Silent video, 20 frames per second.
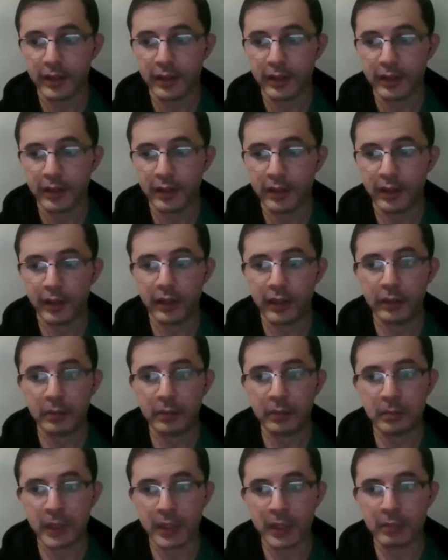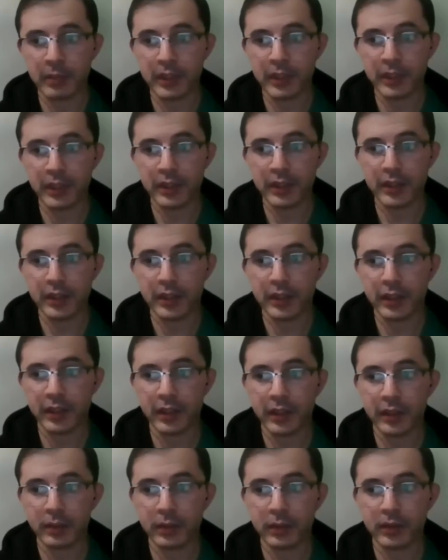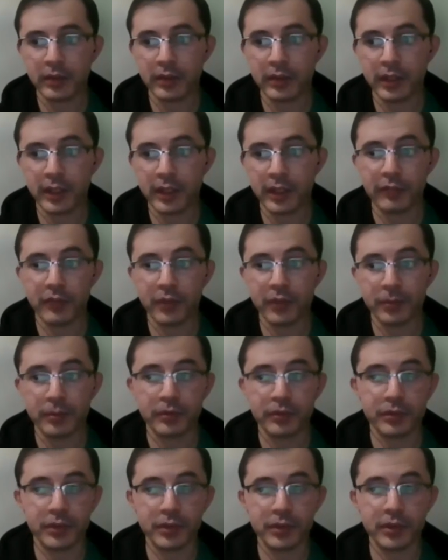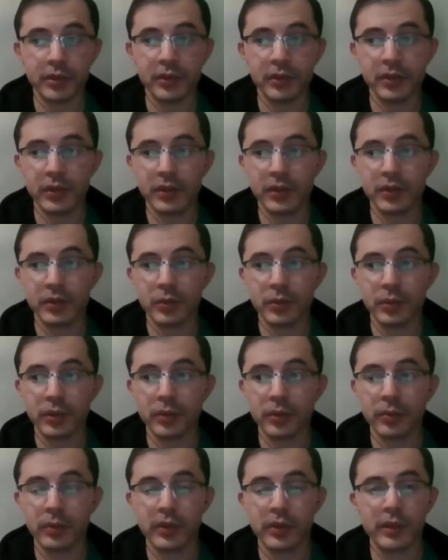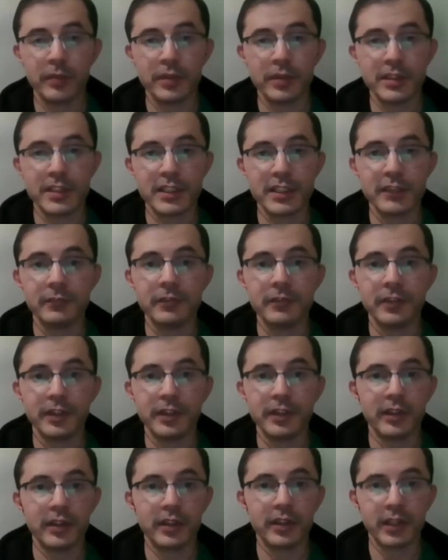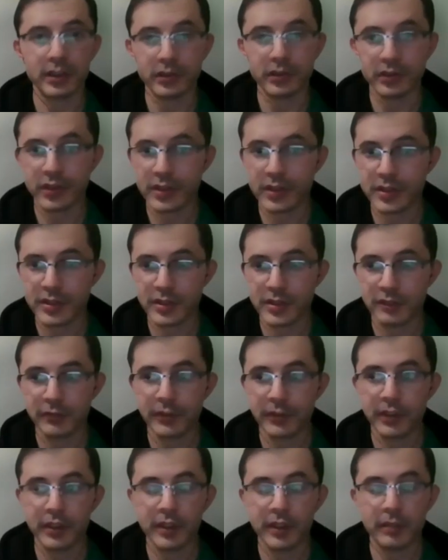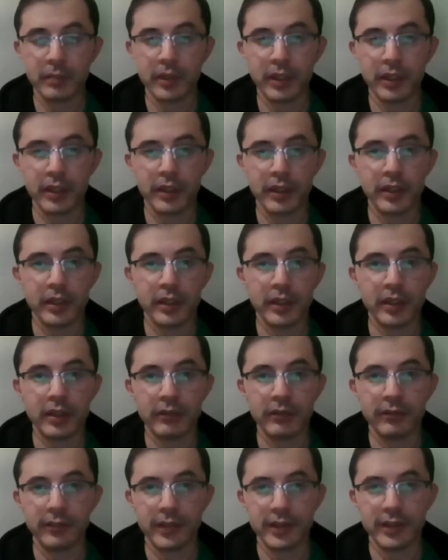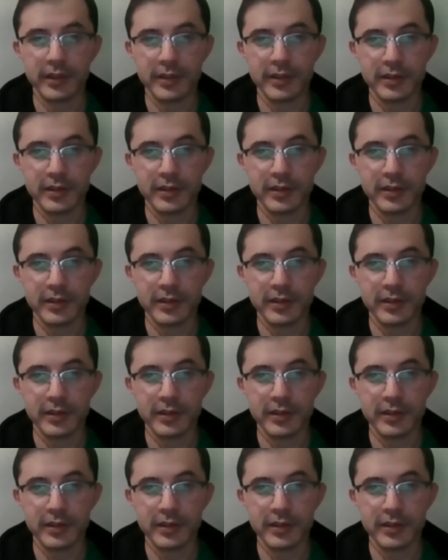and maybe I will have the opportunity to work with MSF in other countries affected by the conflicts.